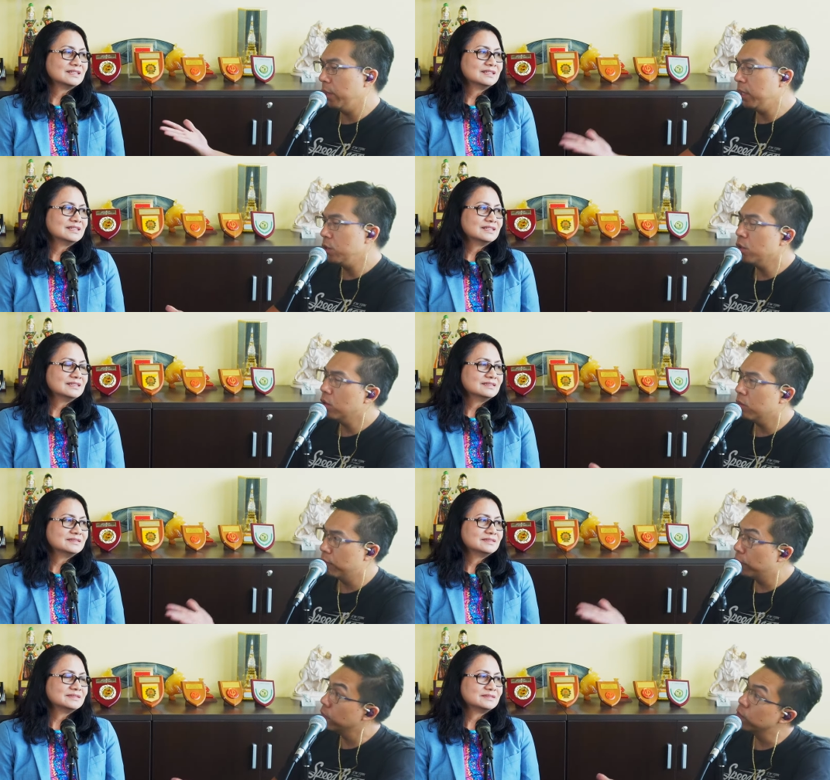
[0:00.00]
Speaker 1: in your
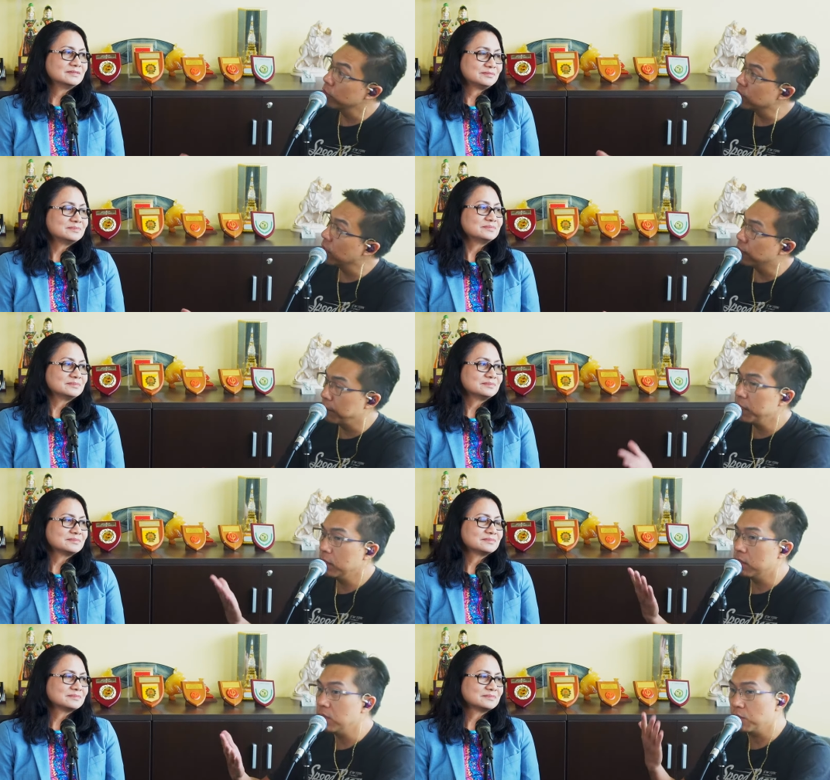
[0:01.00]
for, for yourself i
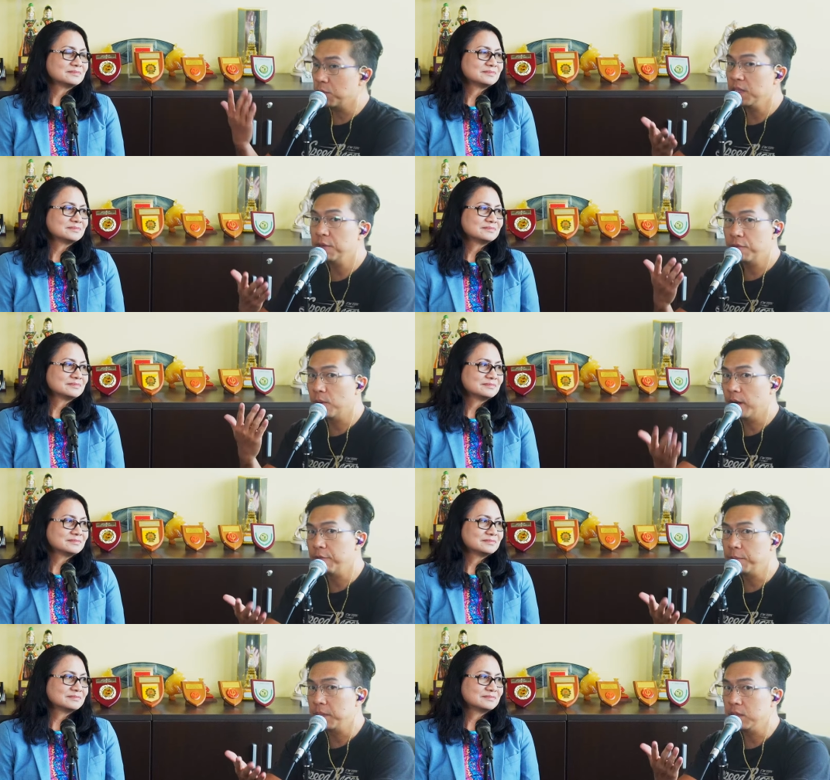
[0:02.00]
mean this is really for
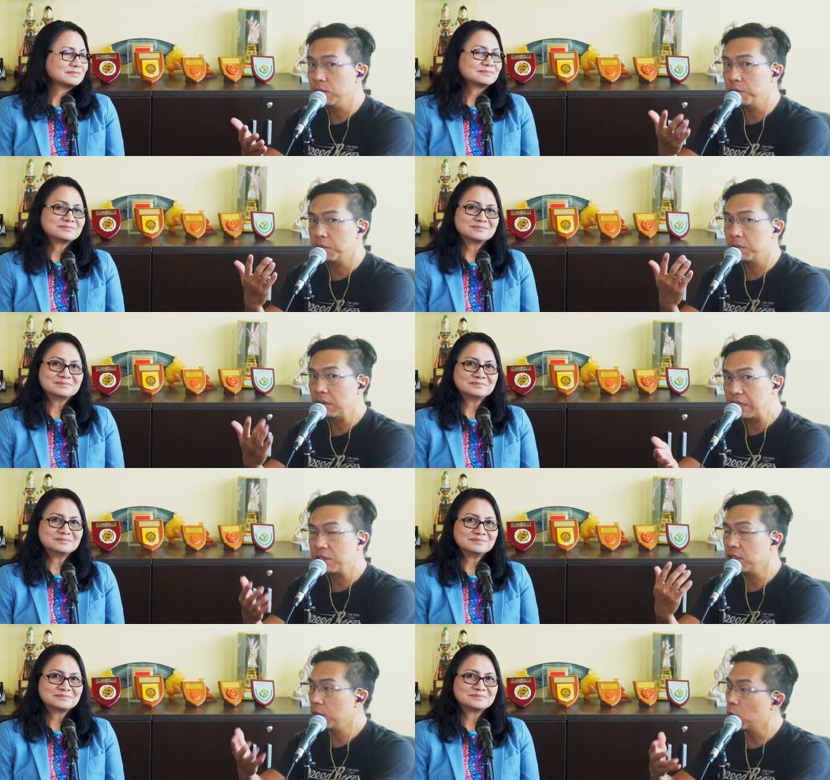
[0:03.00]
everybody who's mm-hmm.
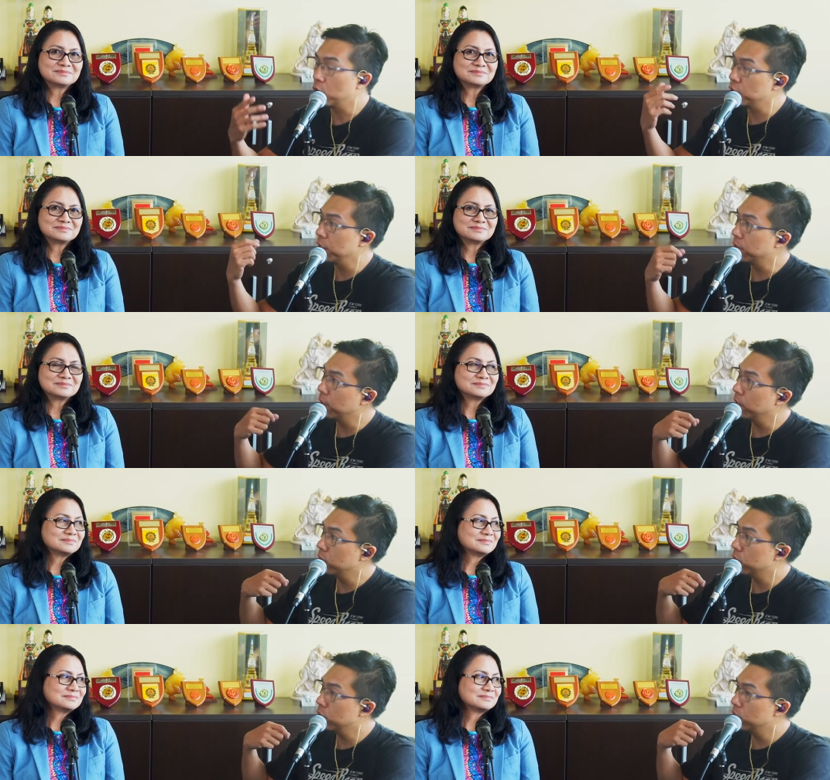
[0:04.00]
listening watching right
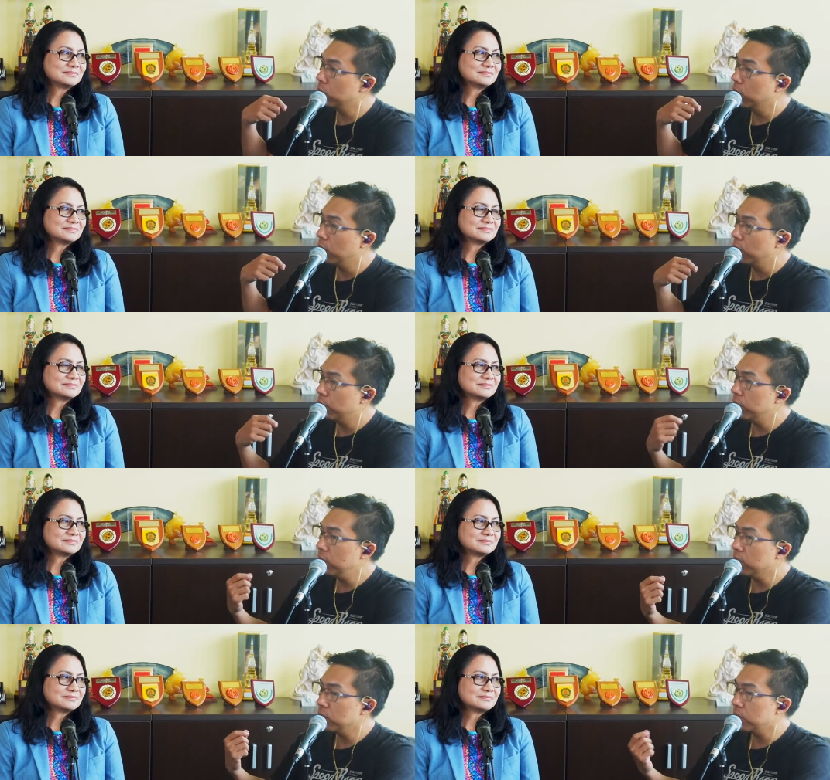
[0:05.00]
to
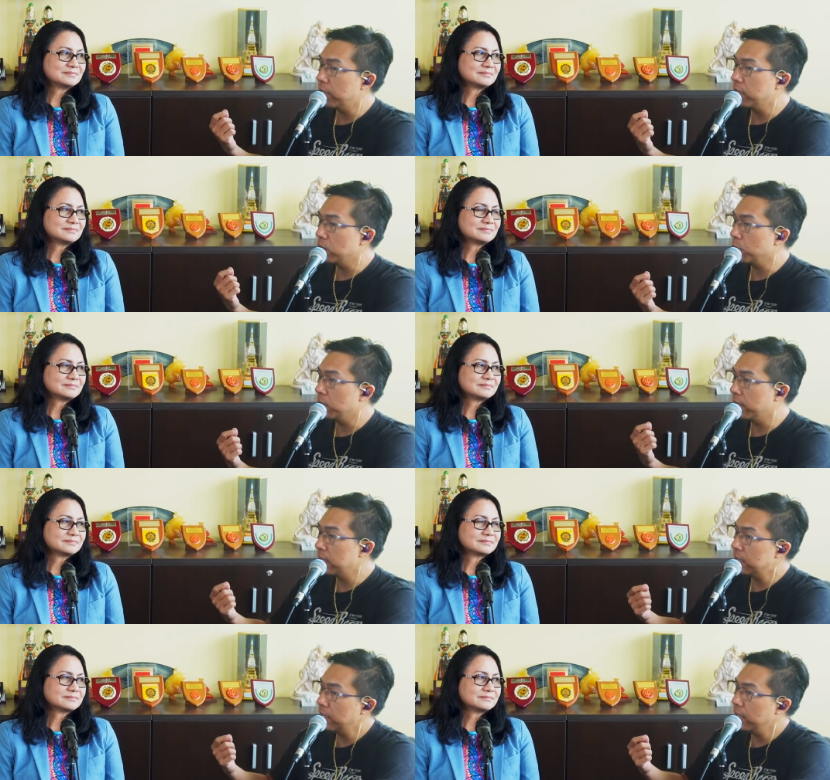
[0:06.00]
really understand as well that
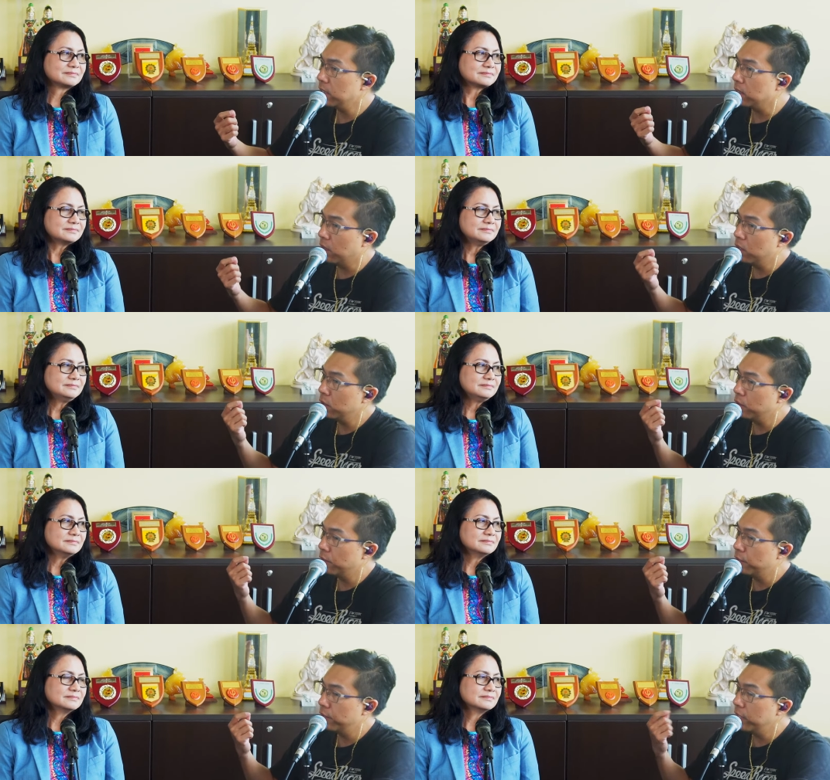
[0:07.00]
it takes a lot
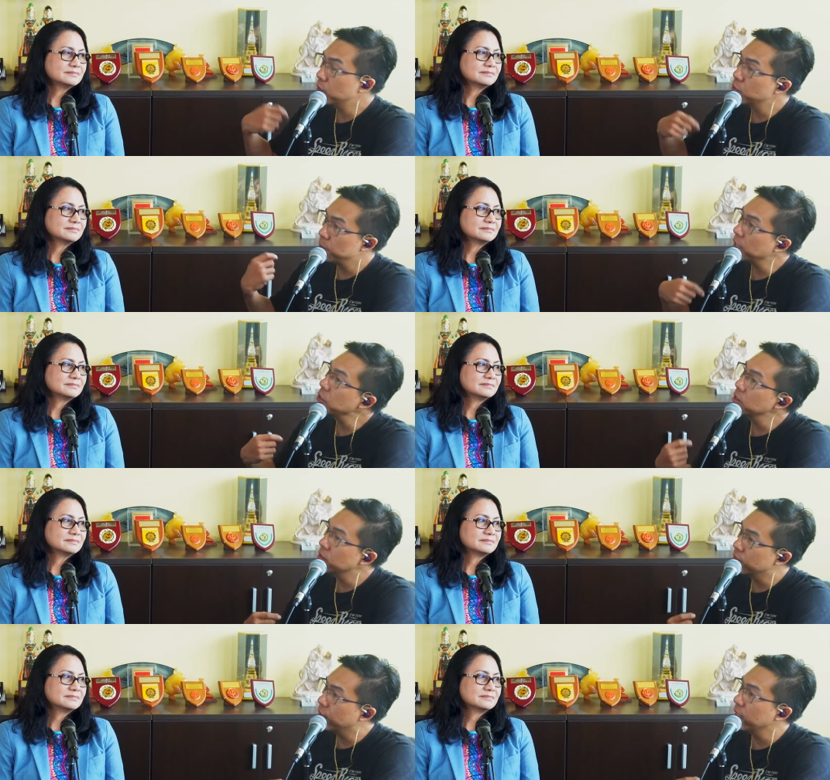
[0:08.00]
of introspection
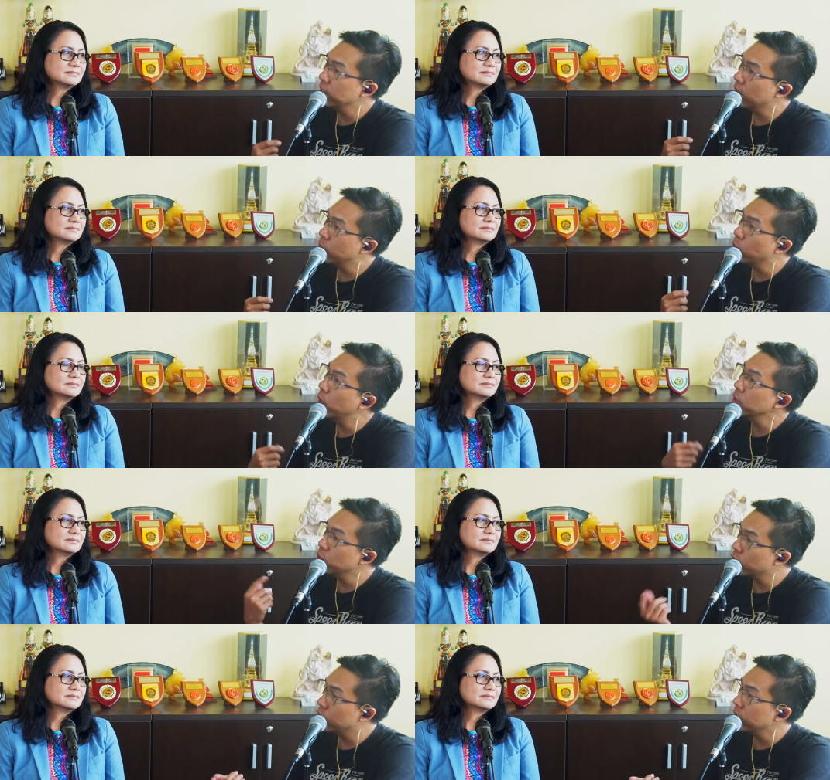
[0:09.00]
to find out what
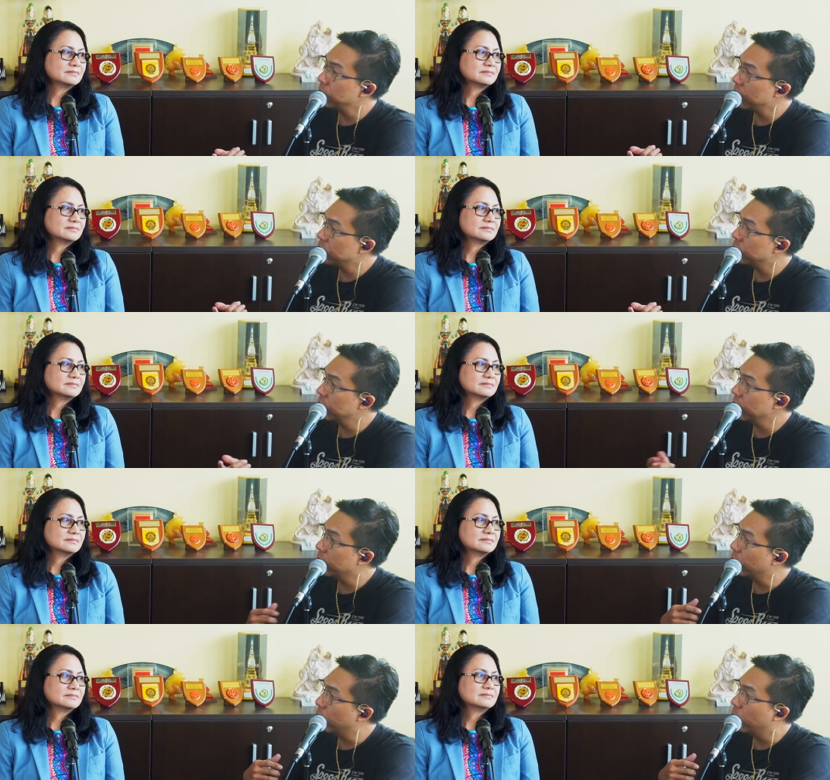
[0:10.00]
you're good at mentoring
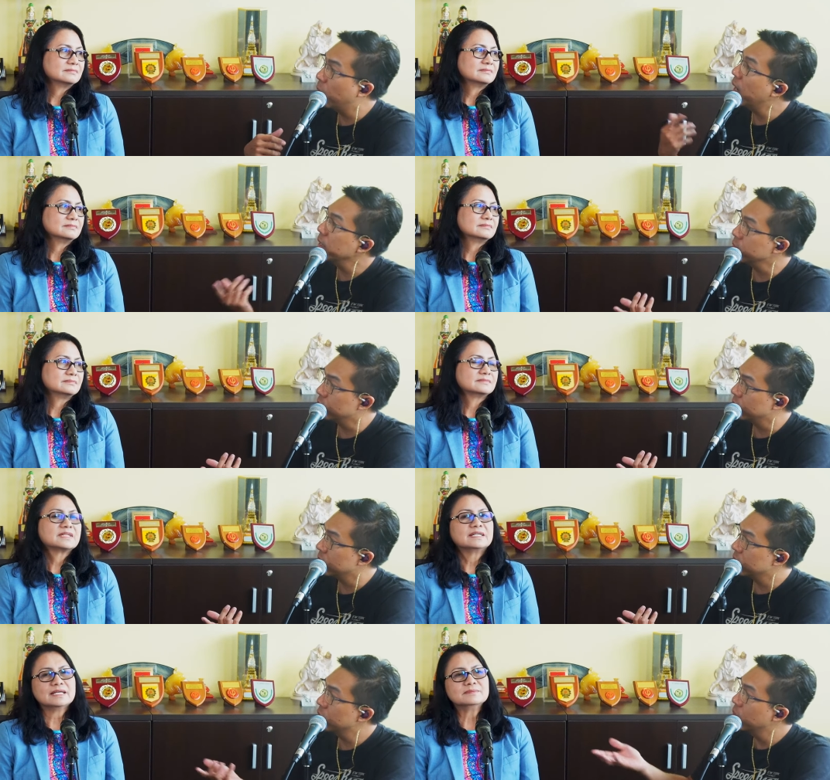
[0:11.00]
and why you do
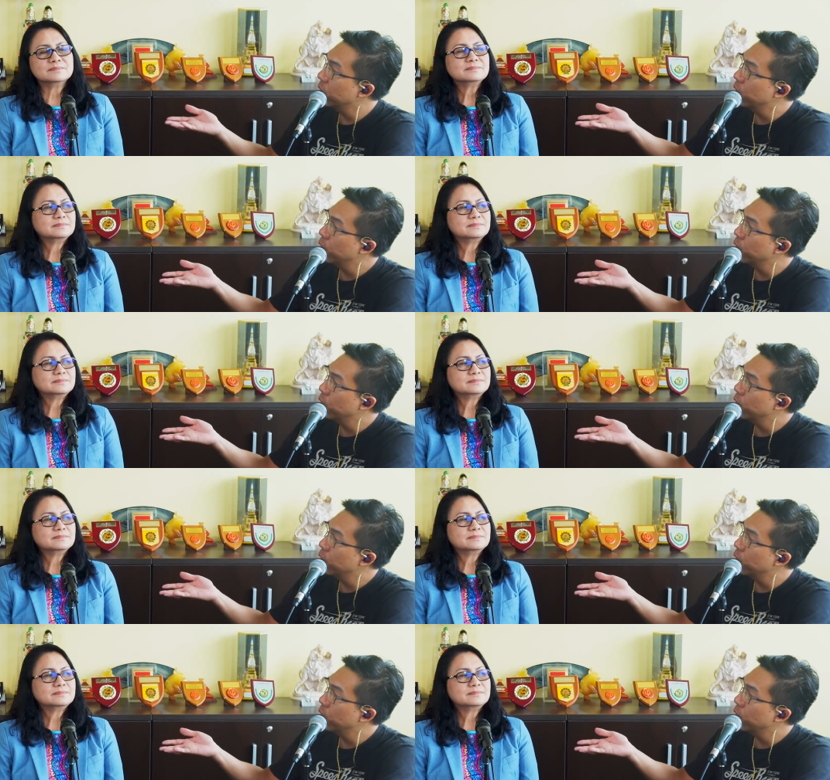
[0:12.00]
it so yeah.